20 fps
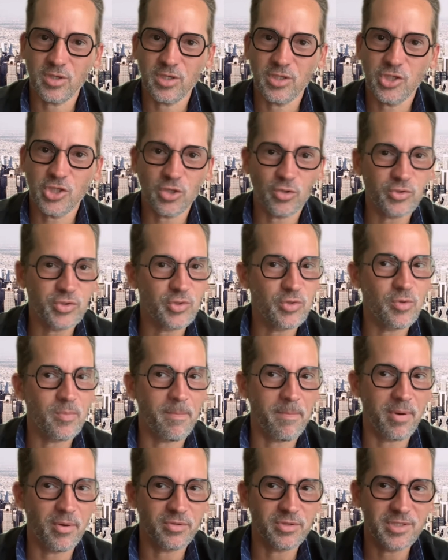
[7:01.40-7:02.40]
it shows you the
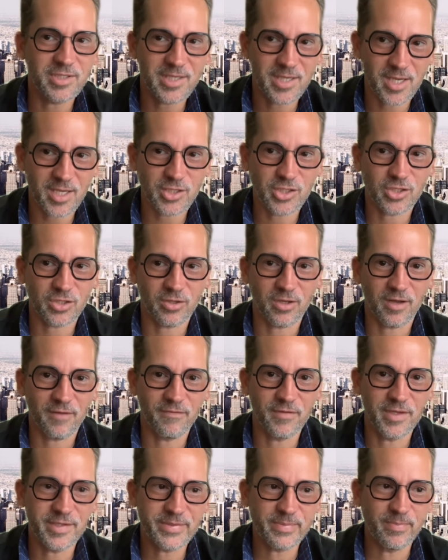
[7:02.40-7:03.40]
potential of
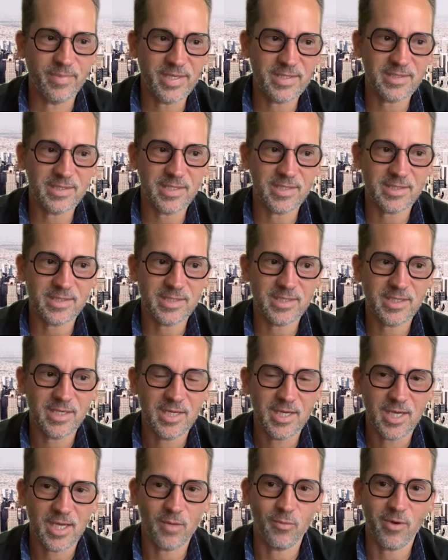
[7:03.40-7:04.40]
this business
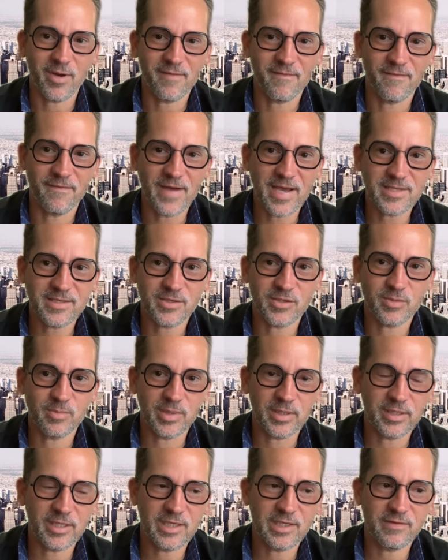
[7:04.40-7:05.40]
and what investors
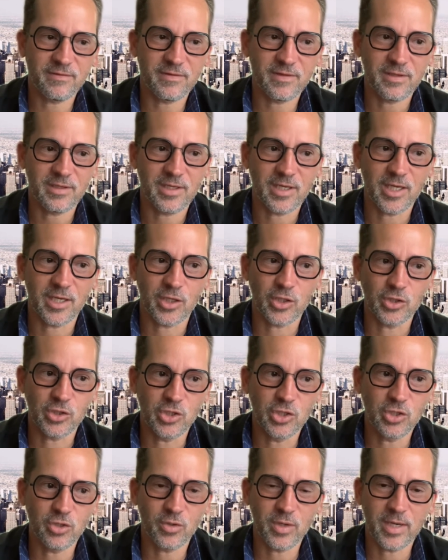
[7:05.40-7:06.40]
believed it could
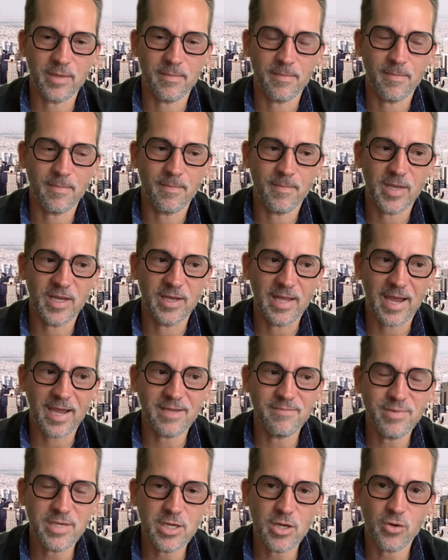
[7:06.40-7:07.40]
do. It
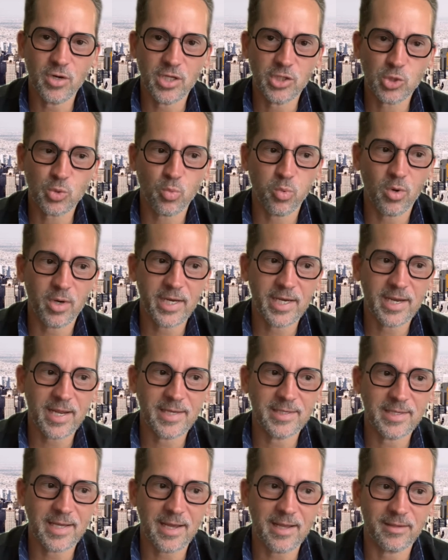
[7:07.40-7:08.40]
IPO'd at
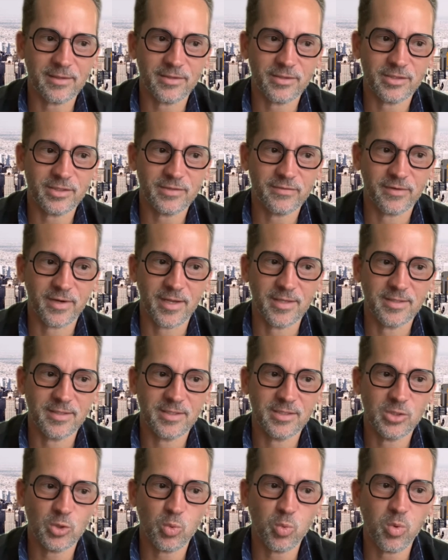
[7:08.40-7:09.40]
$29,
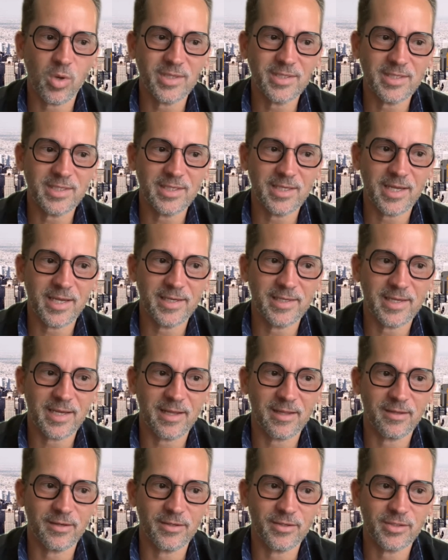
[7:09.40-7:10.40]
friends,
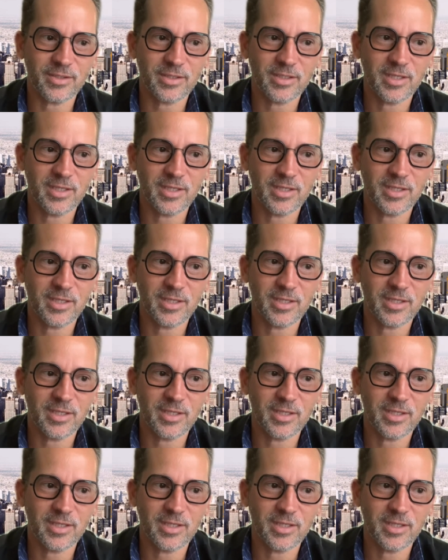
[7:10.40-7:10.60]
$29.